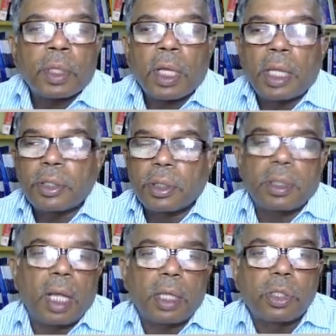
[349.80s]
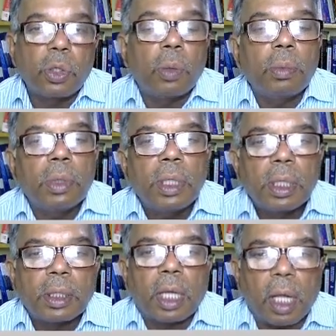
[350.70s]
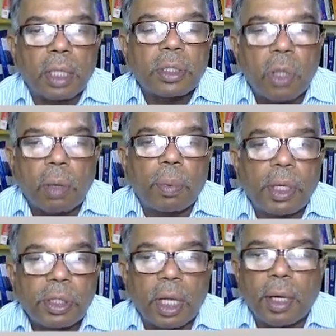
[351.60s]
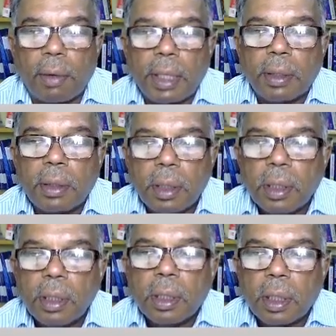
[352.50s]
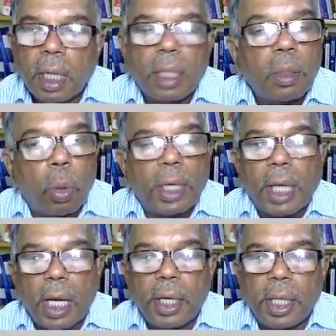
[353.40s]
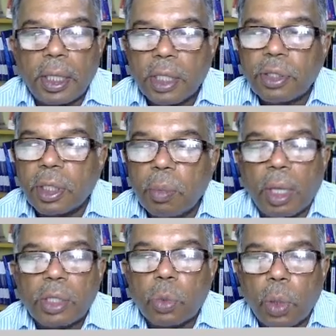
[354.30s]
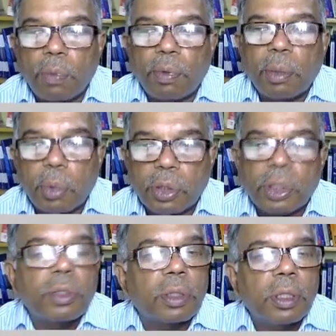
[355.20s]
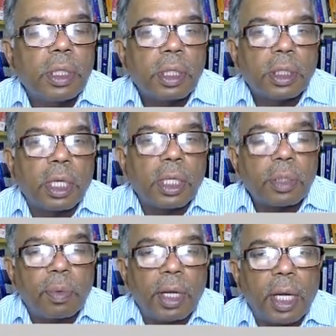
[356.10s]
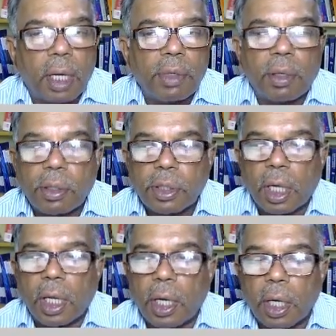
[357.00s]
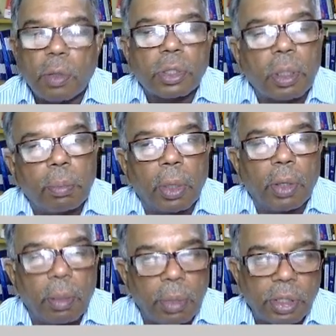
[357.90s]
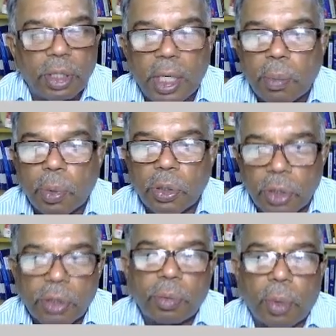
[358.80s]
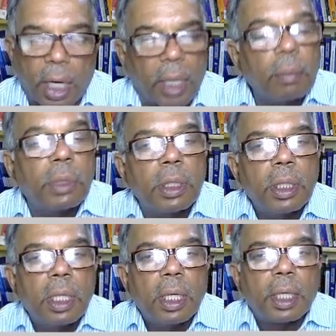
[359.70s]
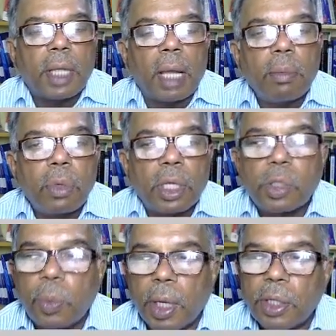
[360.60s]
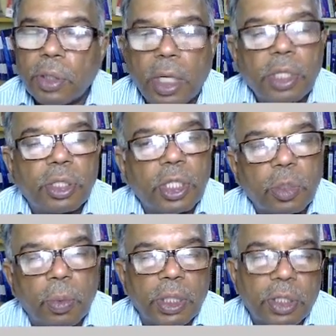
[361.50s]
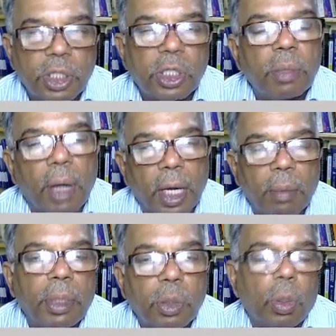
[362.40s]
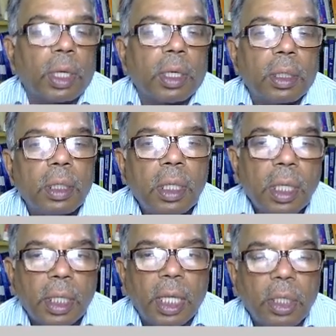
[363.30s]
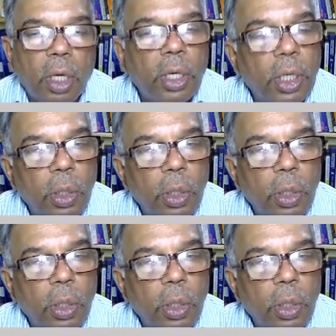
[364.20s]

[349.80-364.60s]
Let's assume the current stock price is 100 and the volatility, the sigma, is 25%. The risk-free rate of interest on a continuous compounding base 8% per annum. Time to expiration is 6 months, 6 divided by 12. Either you need to